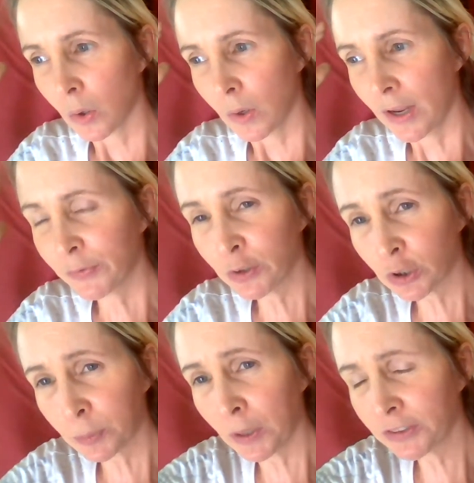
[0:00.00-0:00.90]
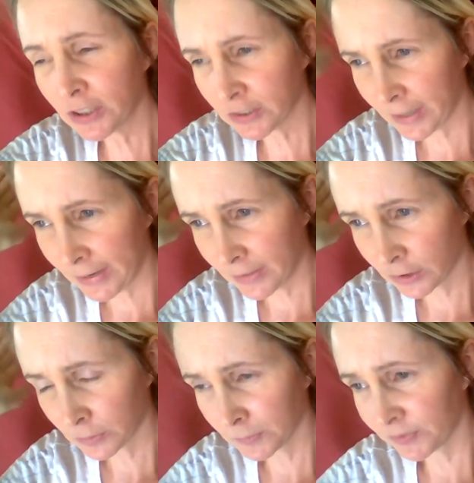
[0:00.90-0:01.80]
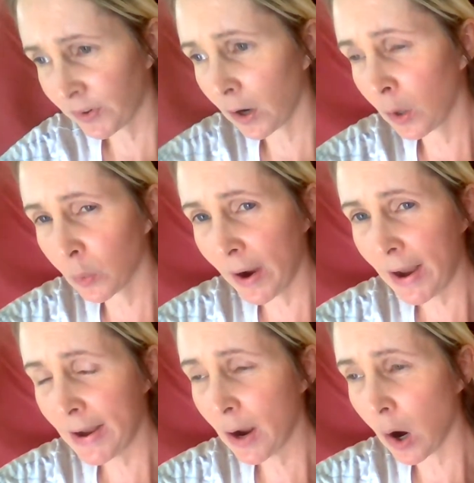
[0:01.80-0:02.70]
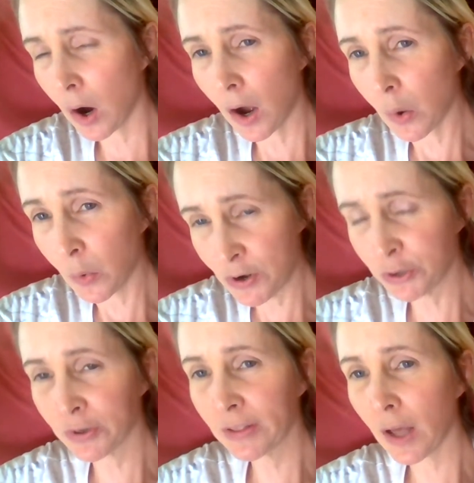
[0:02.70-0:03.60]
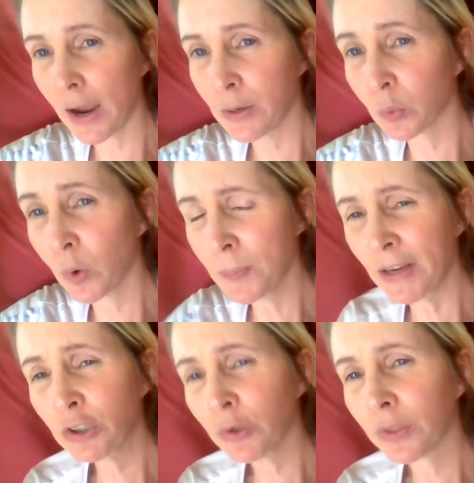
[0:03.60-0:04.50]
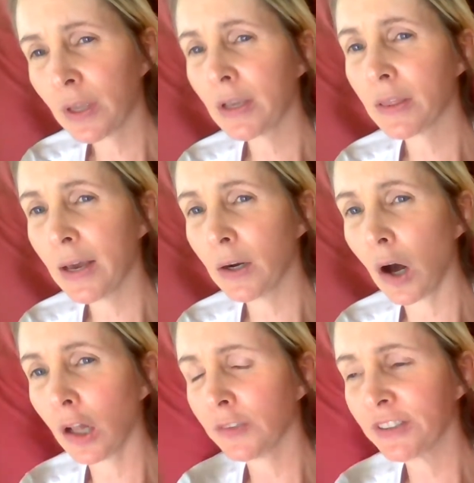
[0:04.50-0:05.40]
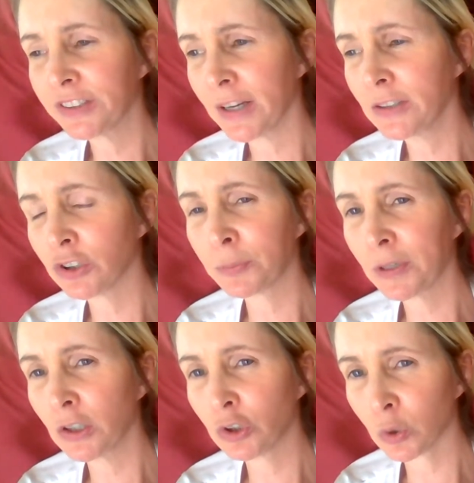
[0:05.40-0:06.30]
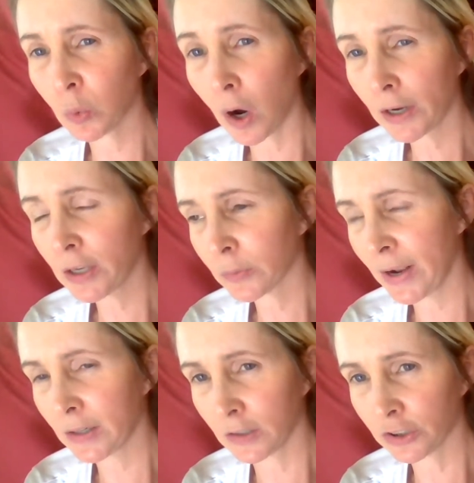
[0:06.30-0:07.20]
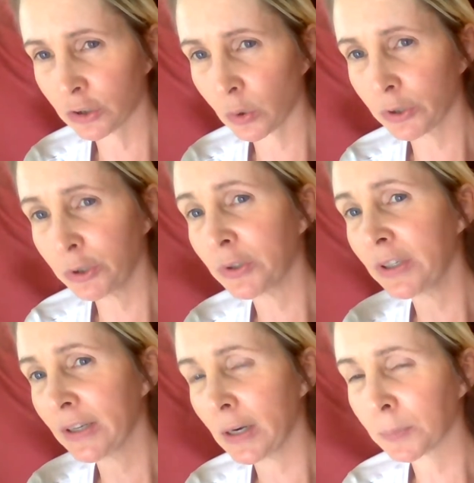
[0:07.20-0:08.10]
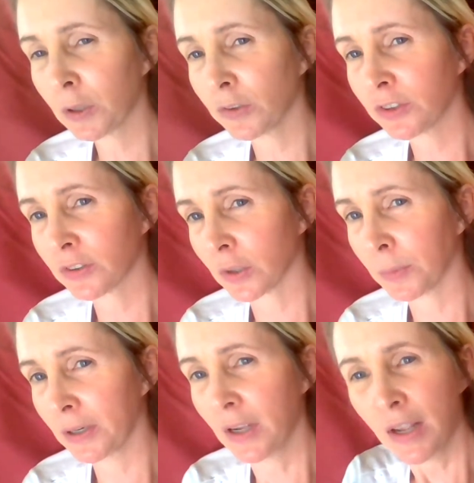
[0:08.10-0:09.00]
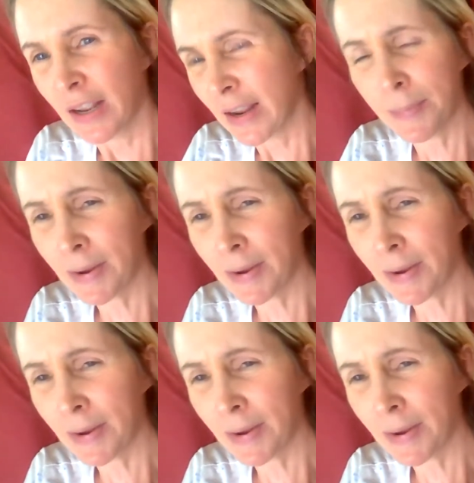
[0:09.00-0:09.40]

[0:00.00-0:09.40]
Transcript: if you're supposed to stay this far away when you're in line, what makes you think that all of a sudden, just because you're walking around in a store, you can get up close to someone? It